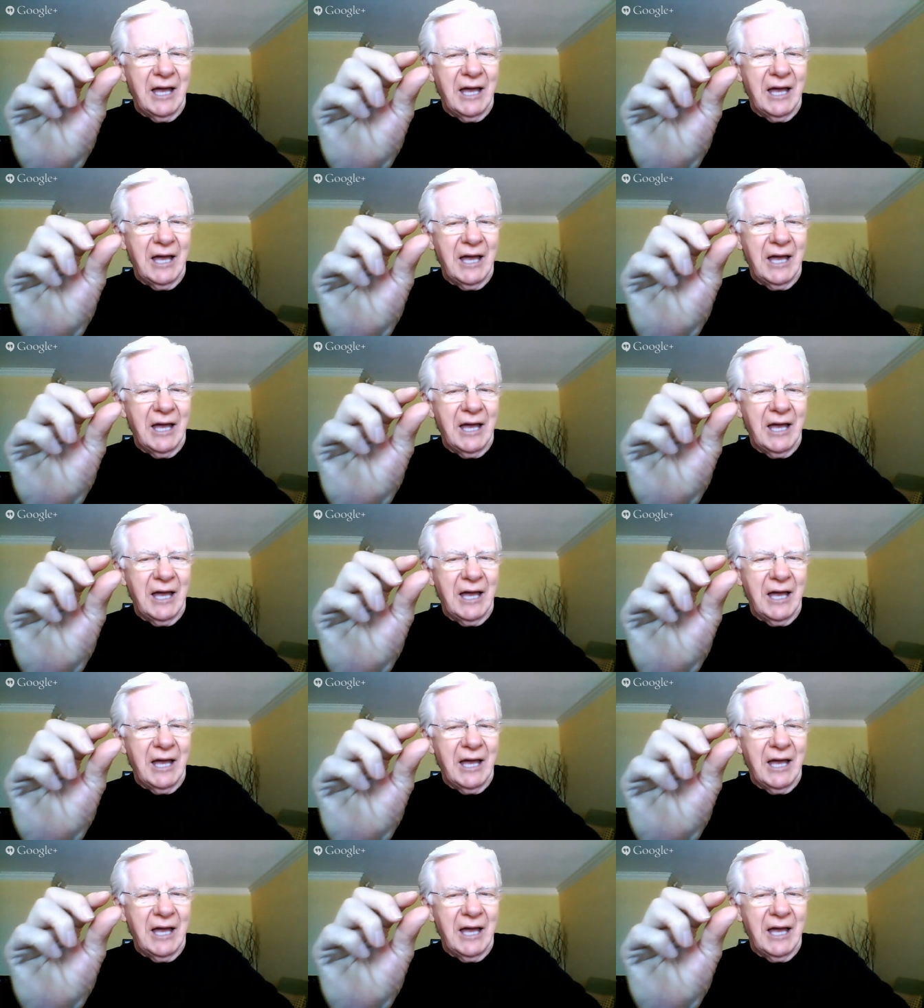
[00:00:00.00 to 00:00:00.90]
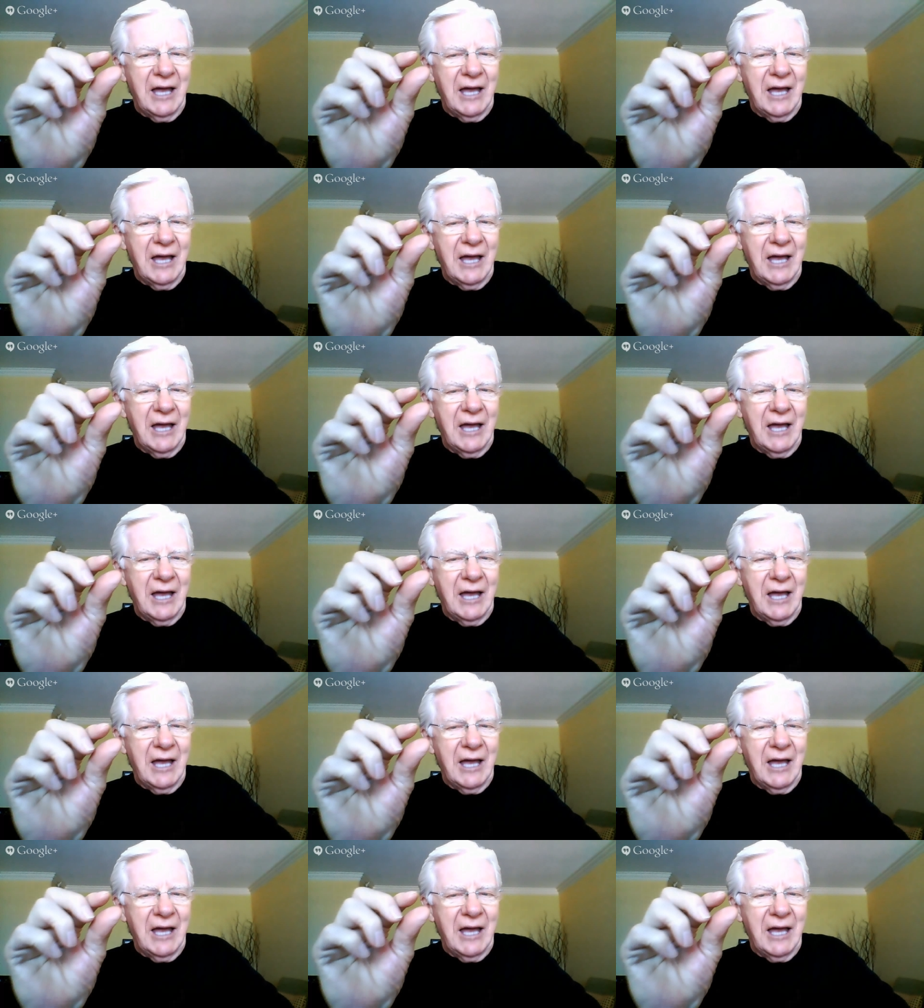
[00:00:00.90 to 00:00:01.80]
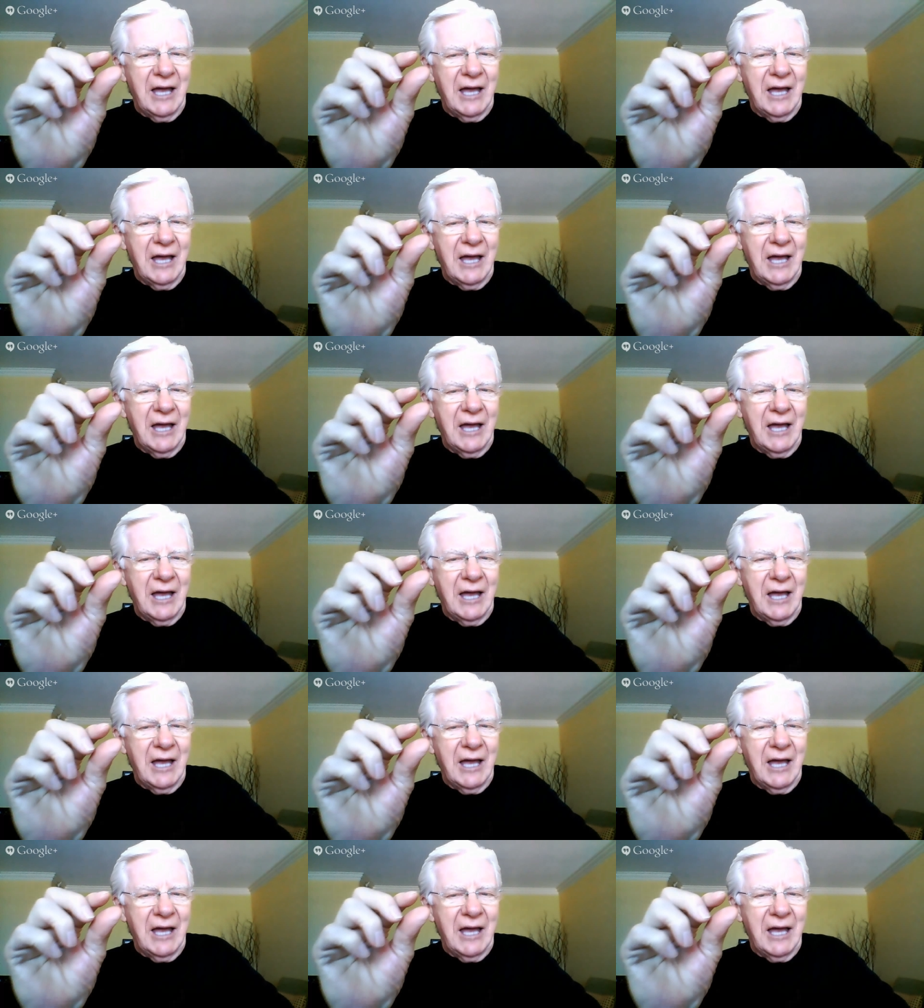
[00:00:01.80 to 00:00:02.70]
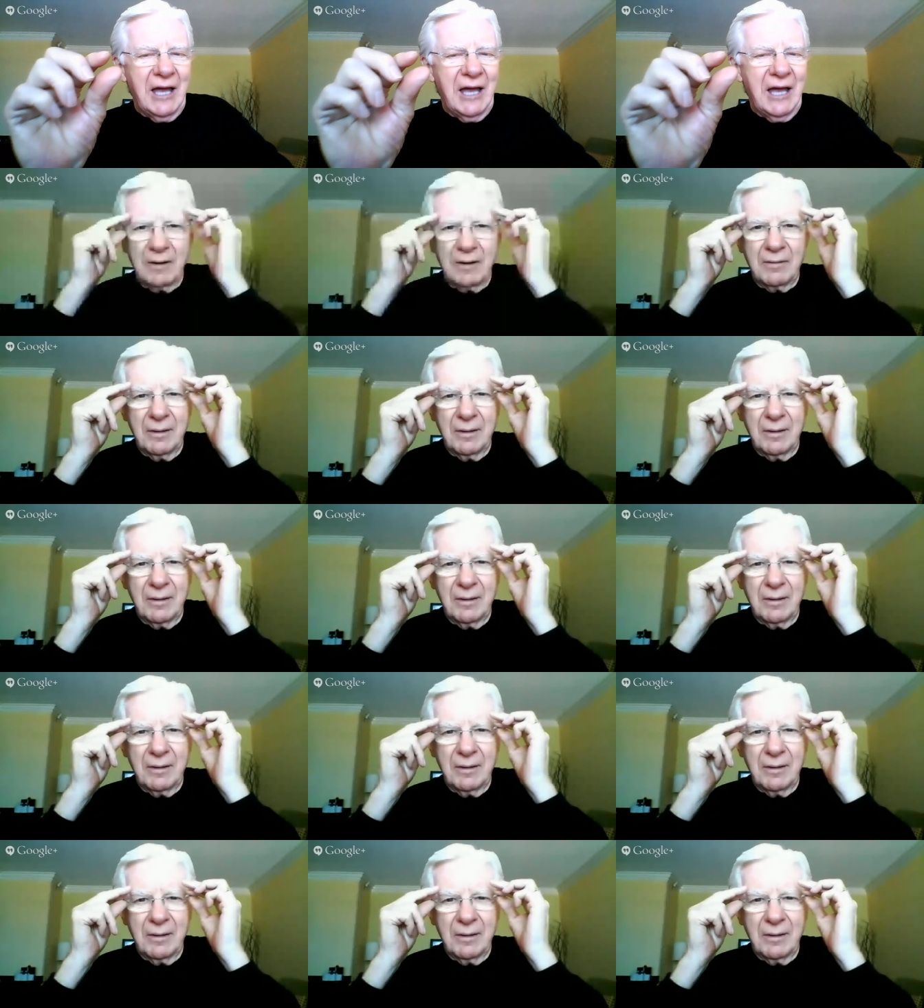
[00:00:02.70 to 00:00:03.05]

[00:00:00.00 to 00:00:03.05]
See, we've got to work from the end we want to get to.